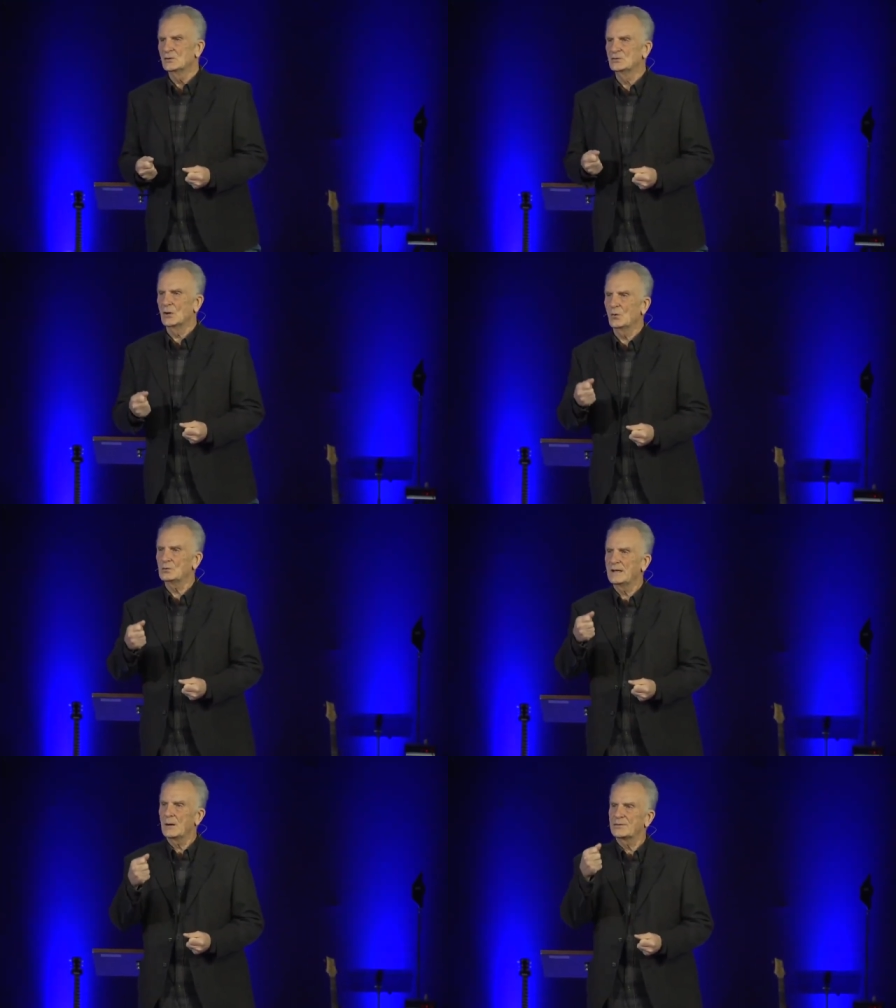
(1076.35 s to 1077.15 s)
Don't
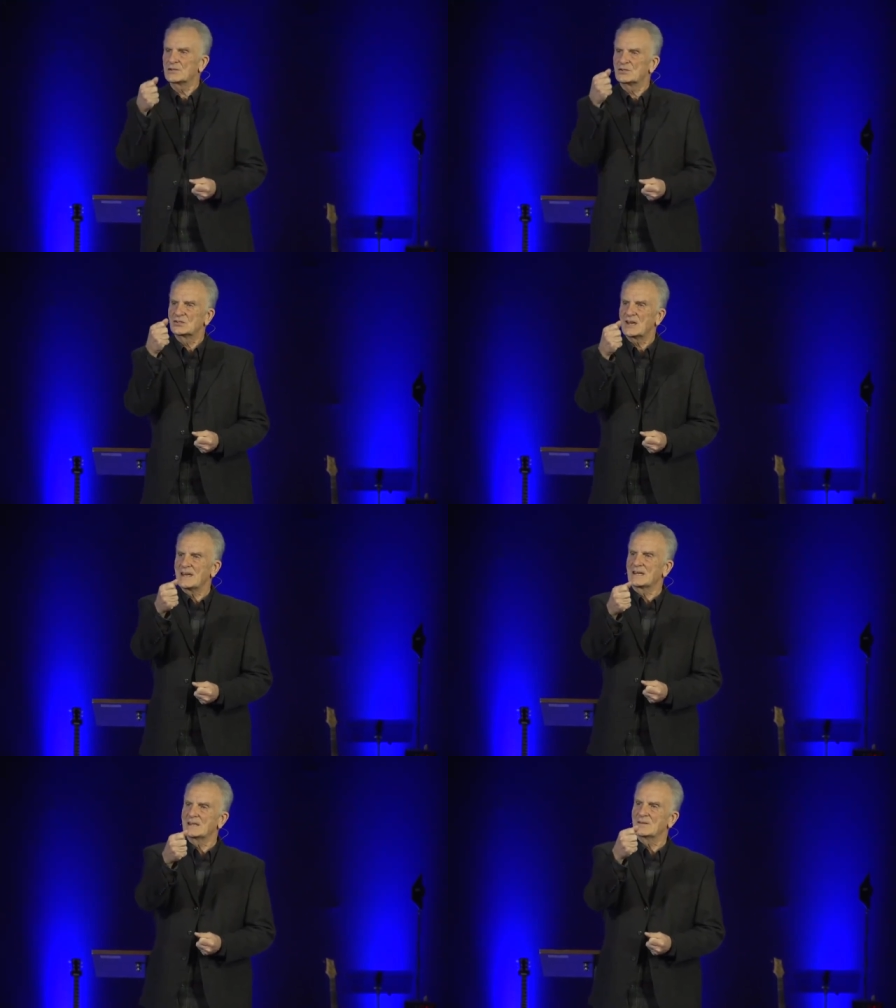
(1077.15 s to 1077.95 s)
let the
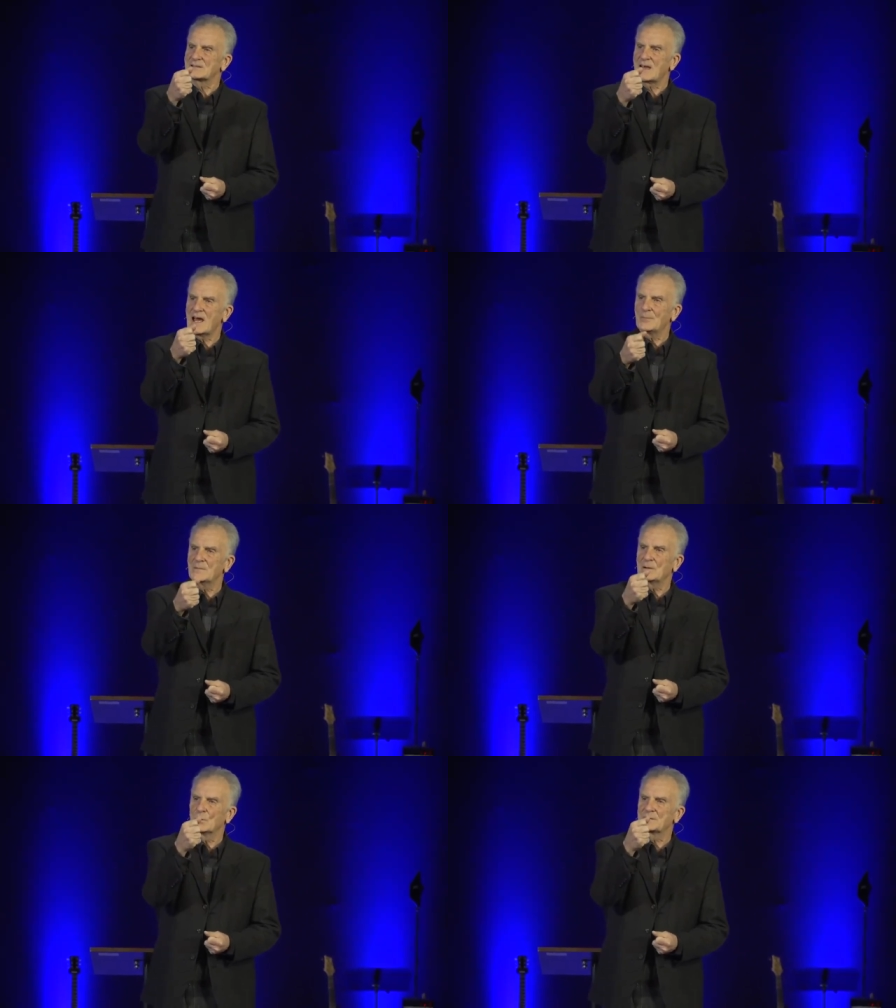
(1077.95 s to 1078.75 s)
shaking that's
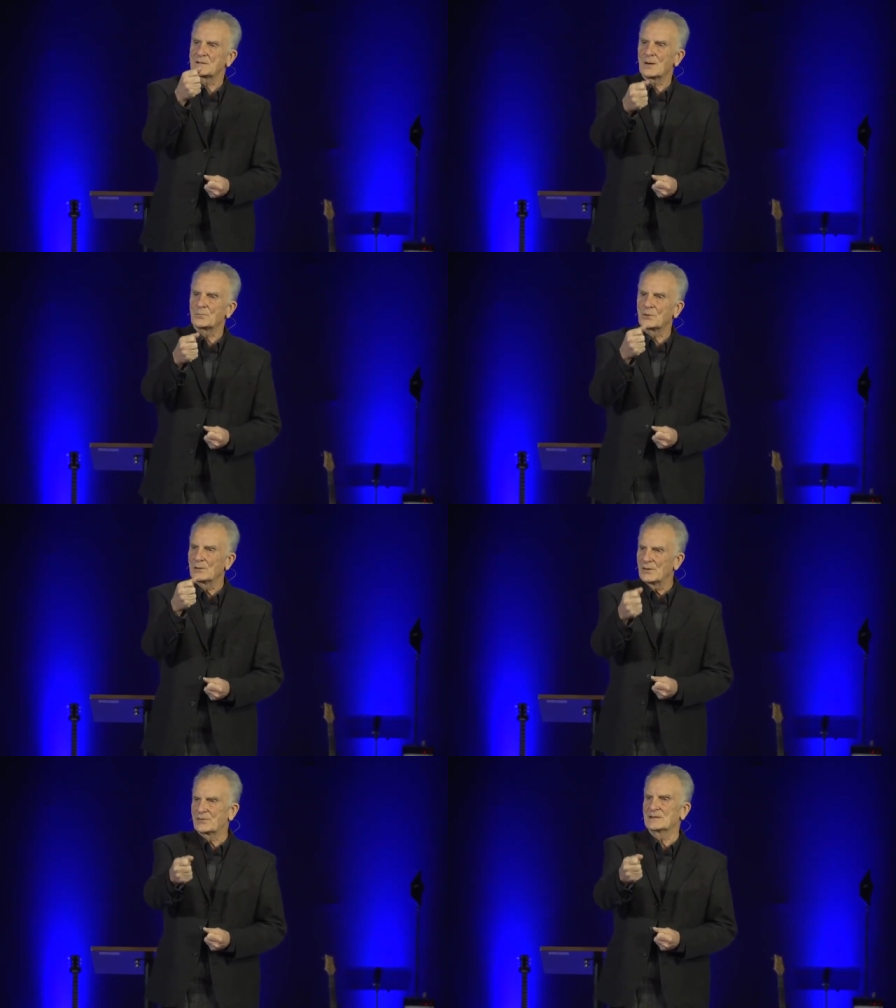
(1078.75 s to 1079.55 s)
happening with
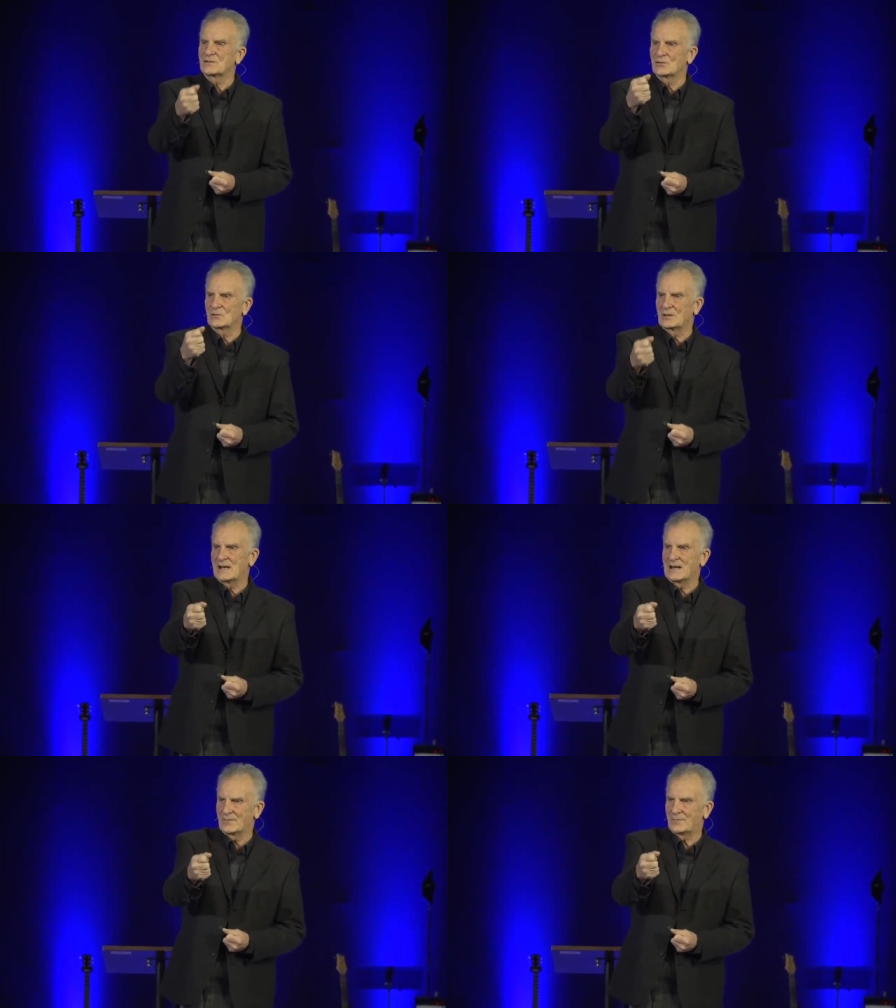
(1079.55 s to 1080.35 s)
temporary things in your
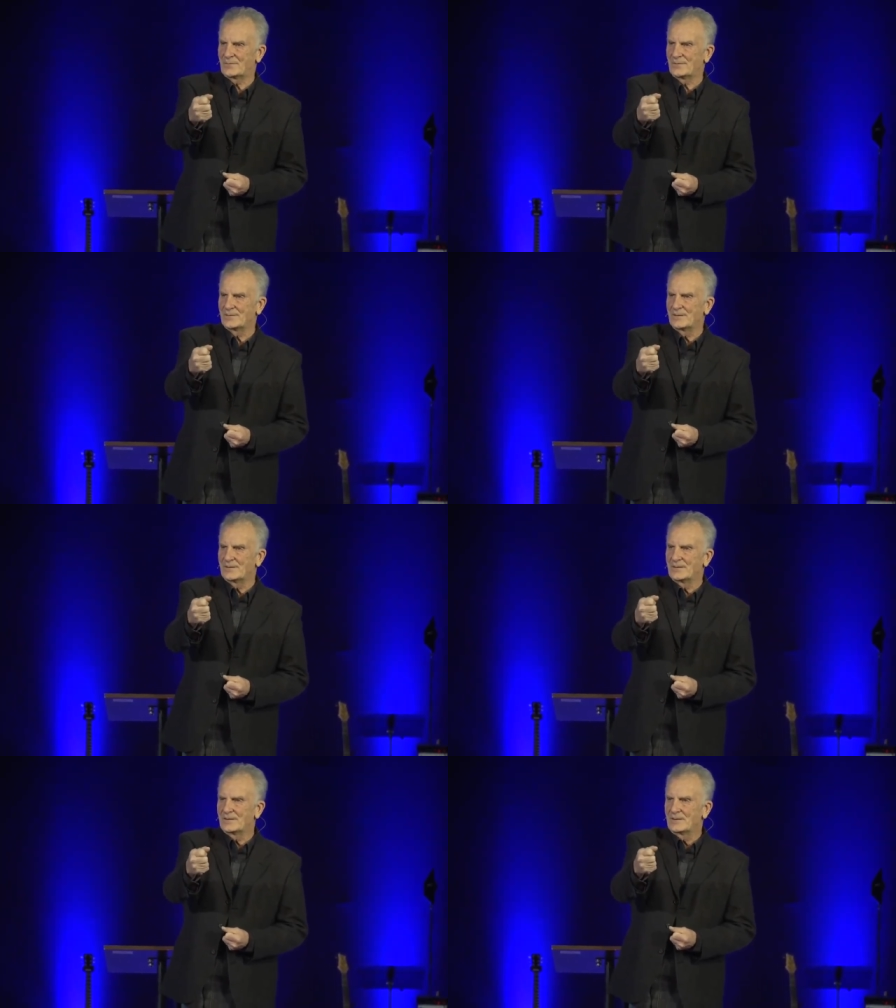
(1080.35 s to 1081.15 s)
life
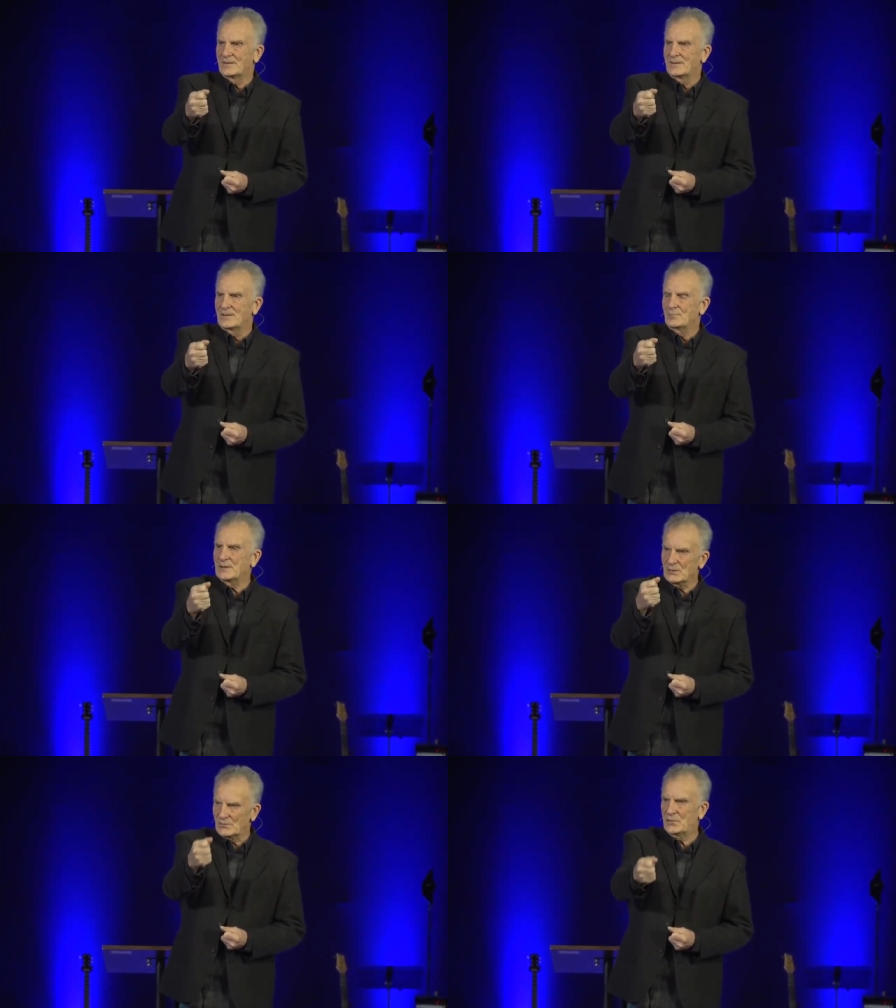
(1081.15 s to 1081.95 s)
be
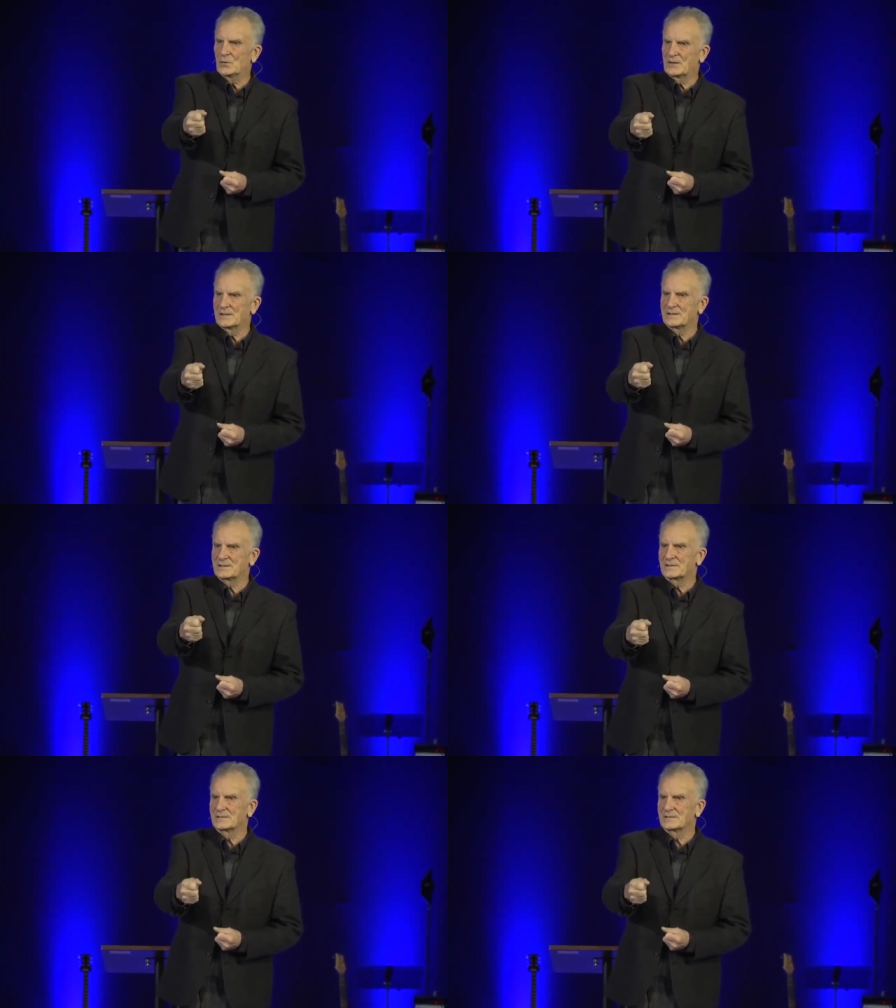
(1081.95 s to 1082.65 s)
your focus.